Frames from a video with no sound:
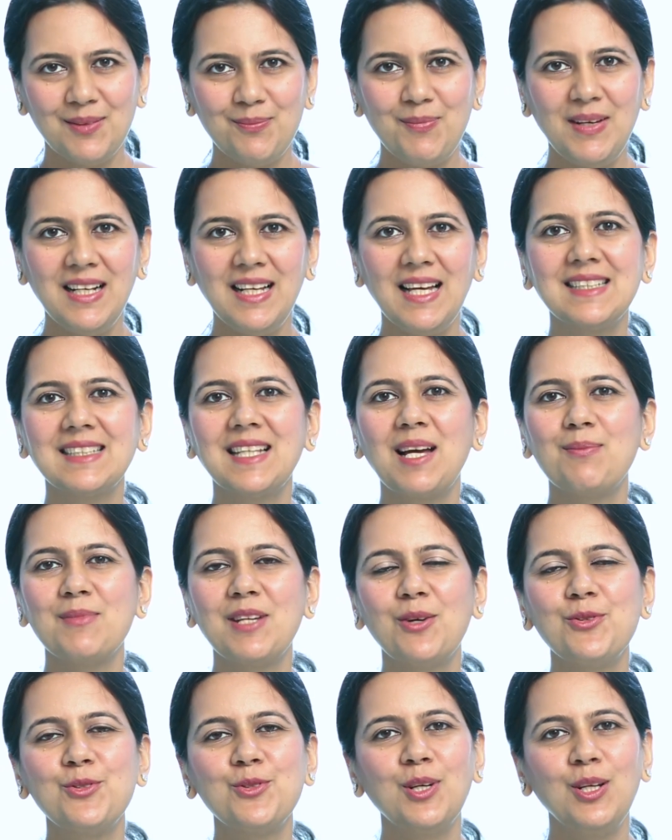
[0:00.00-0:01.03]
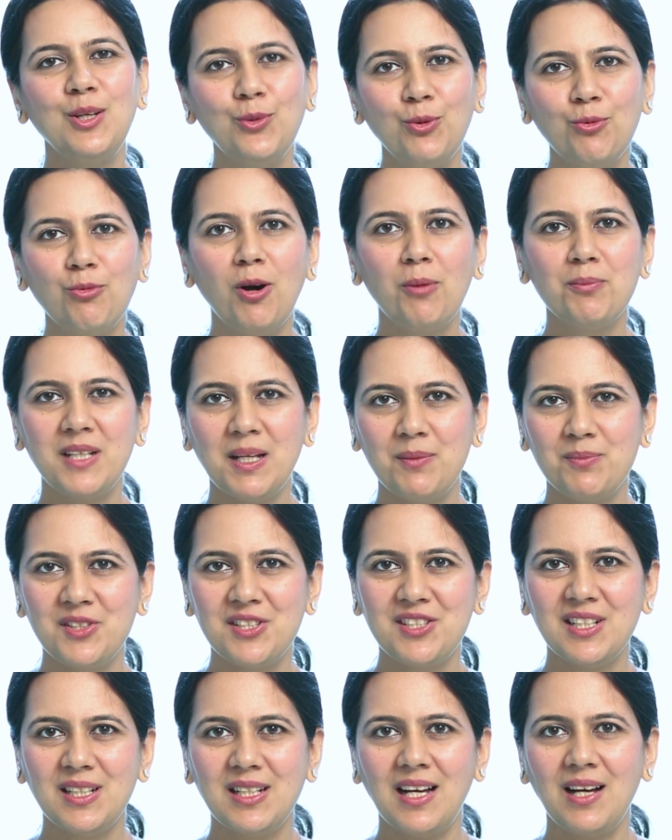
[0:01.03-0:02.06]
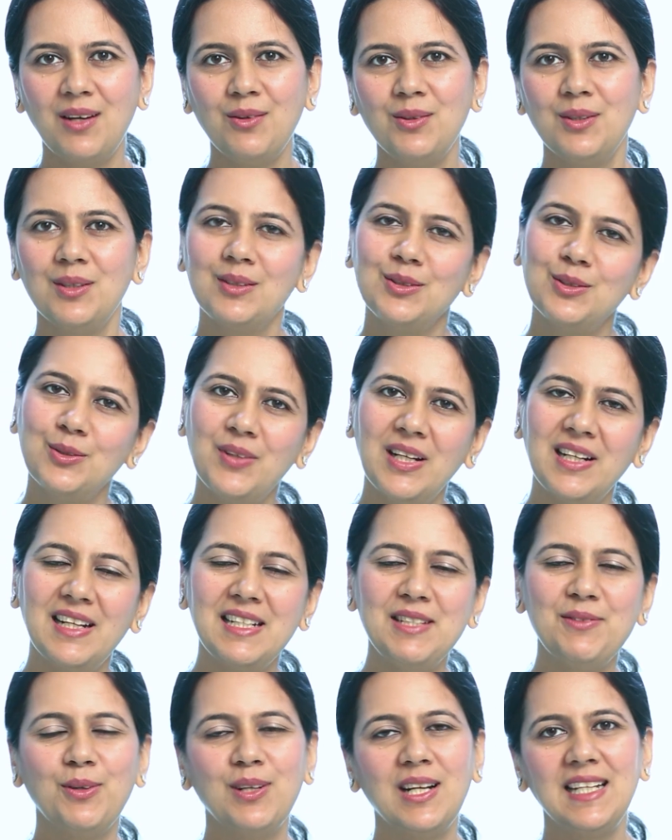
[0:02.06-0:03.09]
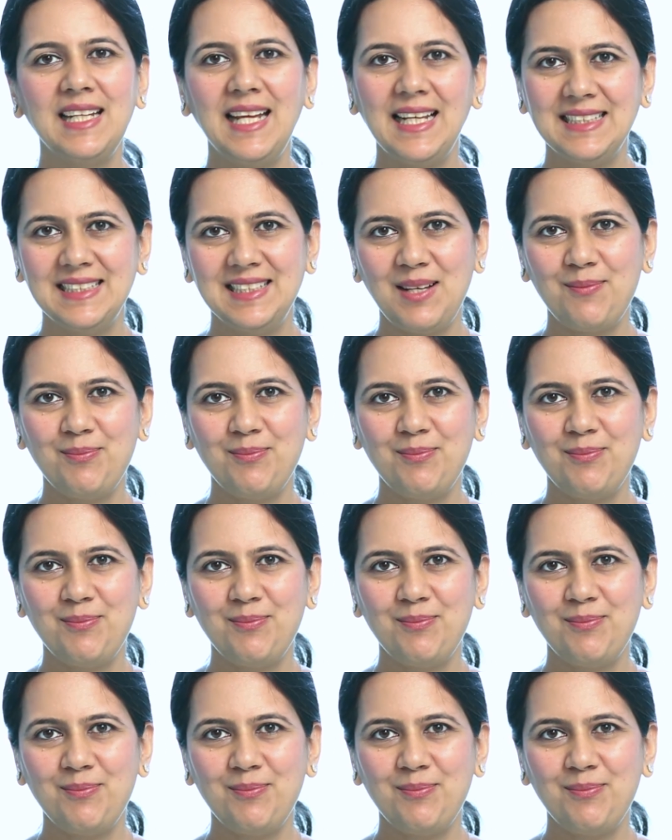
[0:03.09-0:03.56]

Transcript: The milk has come down to a lukewarm temperature now, so we are ready for our next